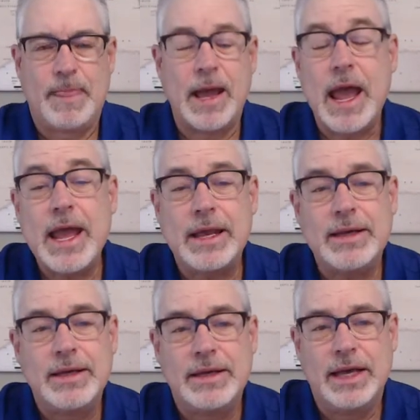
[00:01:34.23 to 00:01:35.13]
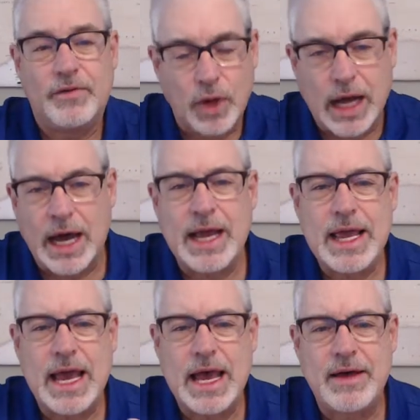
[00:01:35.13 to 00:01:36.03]
and if what I
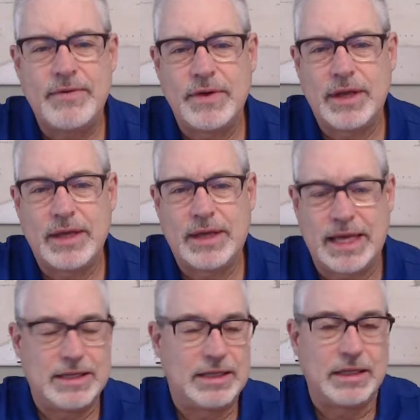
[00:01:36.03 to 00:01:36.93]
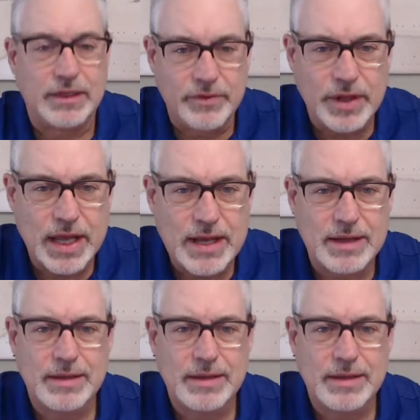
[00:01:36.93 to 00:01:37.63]
have can deliver that,